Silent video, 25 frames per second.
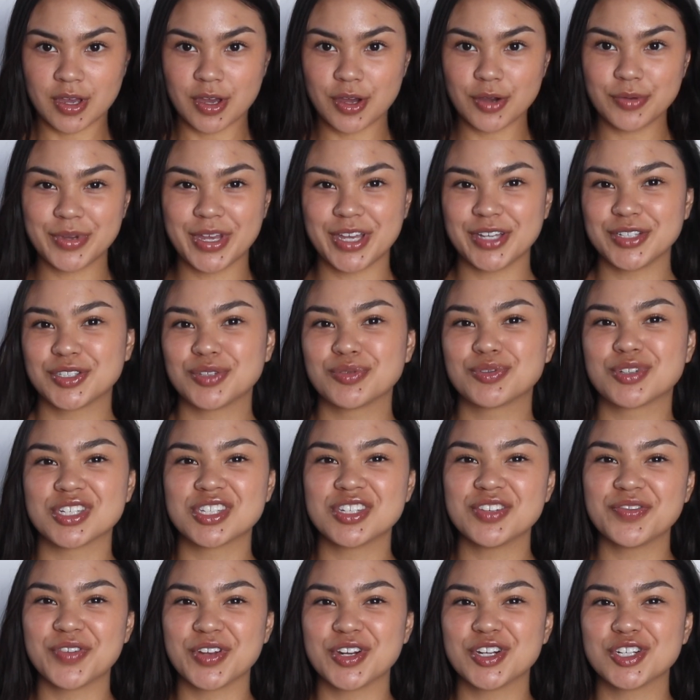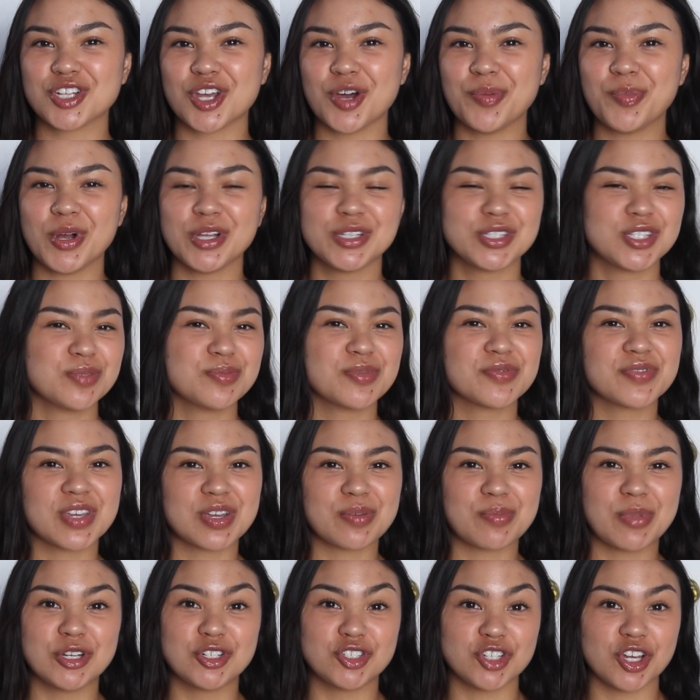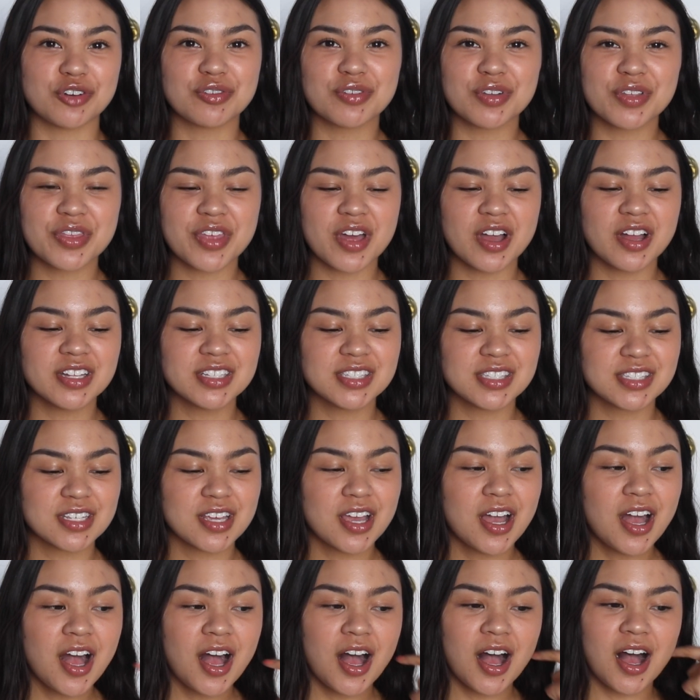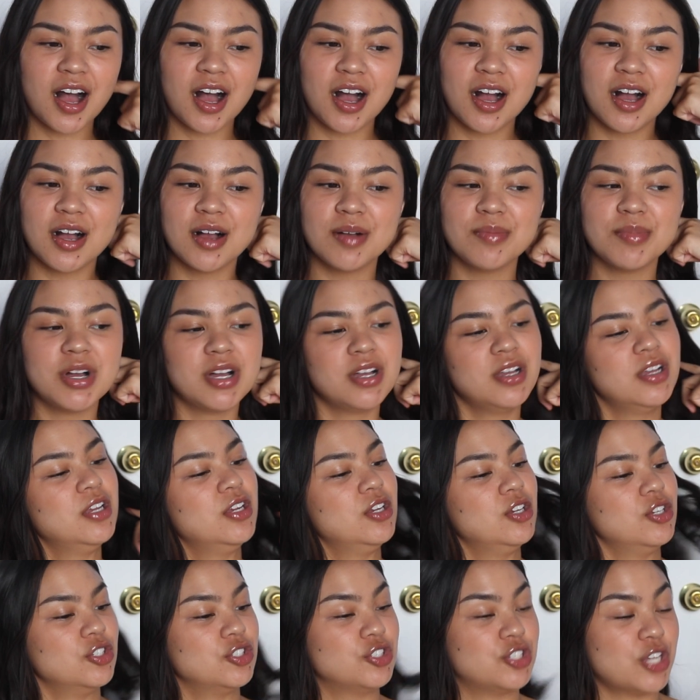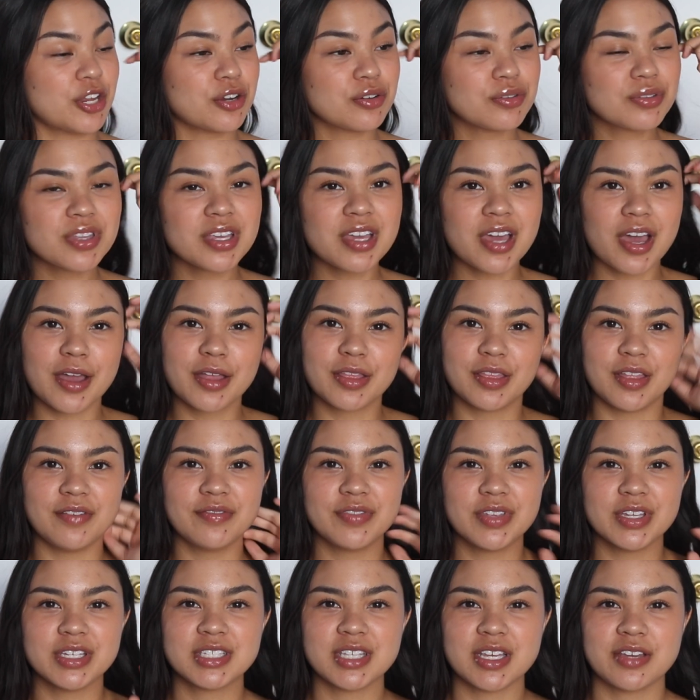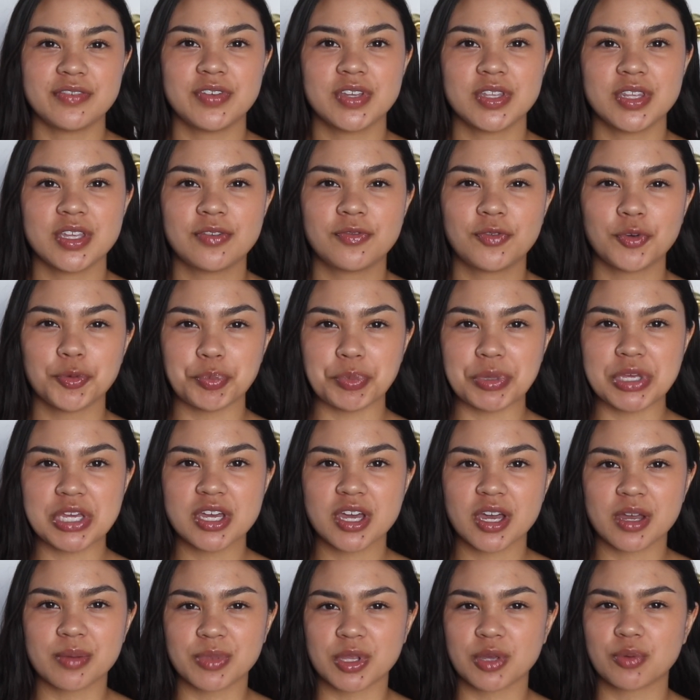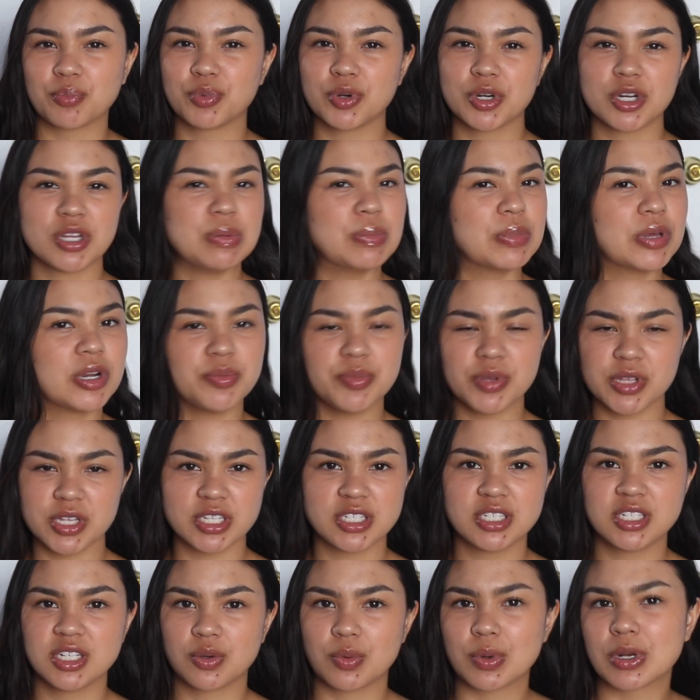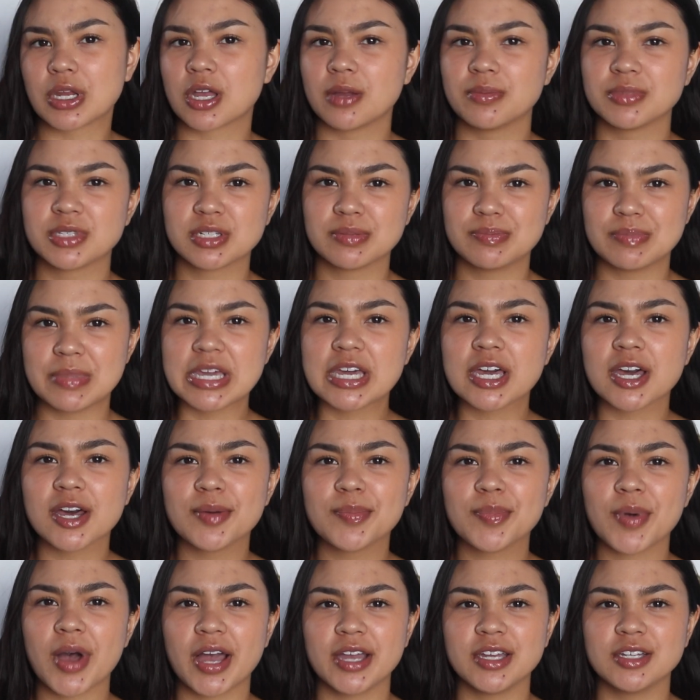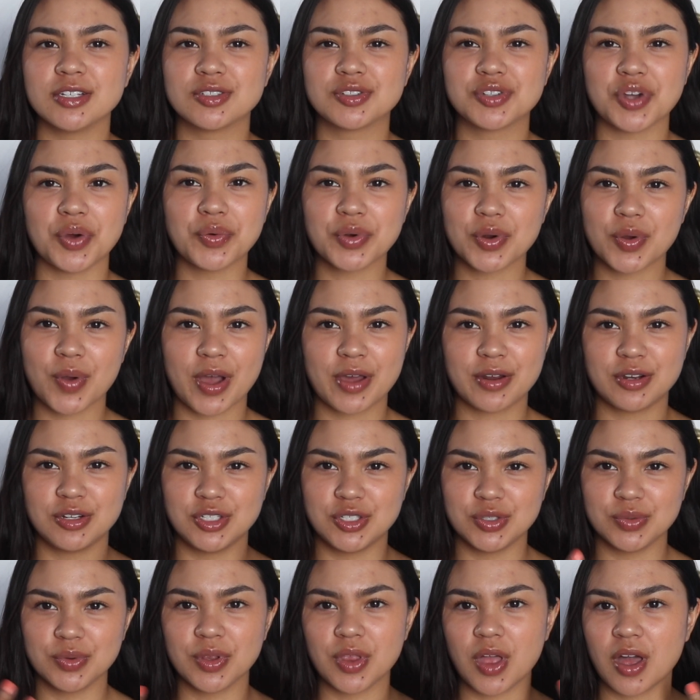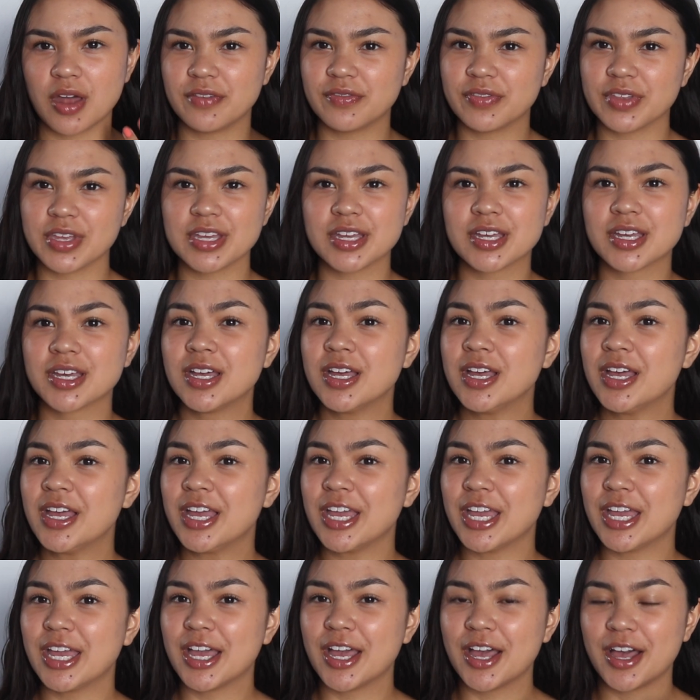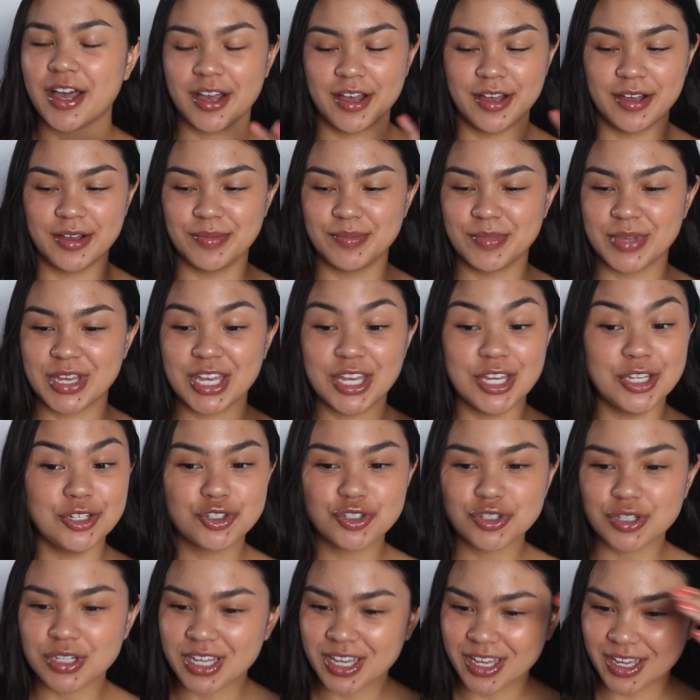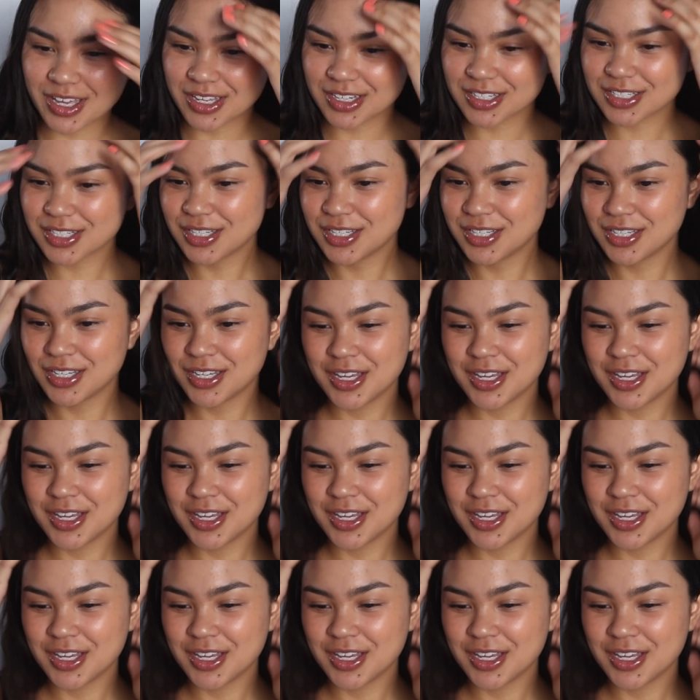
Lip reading: Okay, so just to finish up on some of like my general thoughts, generally I love this. I feel like for me, I'm like pretty minimalistic when it comes to makeup. I don't know how to do a lot of like intricate